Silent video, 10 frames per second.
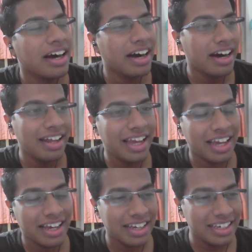
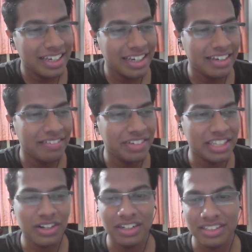Like, we
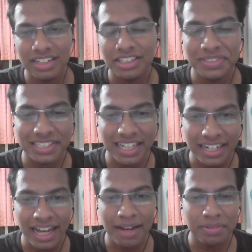thought that she was
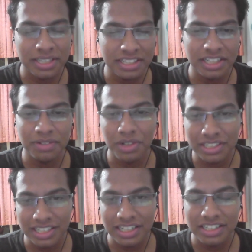kidnapped, but then she
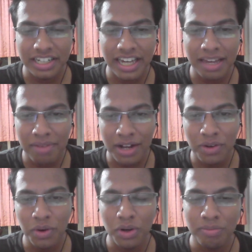wasn't. She came back
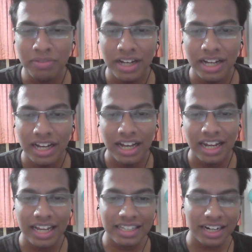home.
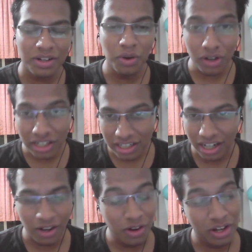Like, that whole,
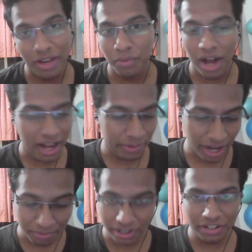okay, wow, I'm
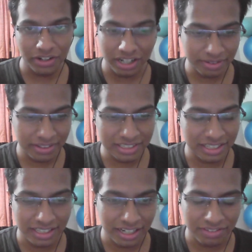going to talk about this at the
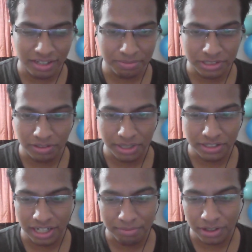end of the episode because
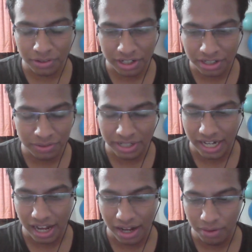I'm not going to do it now.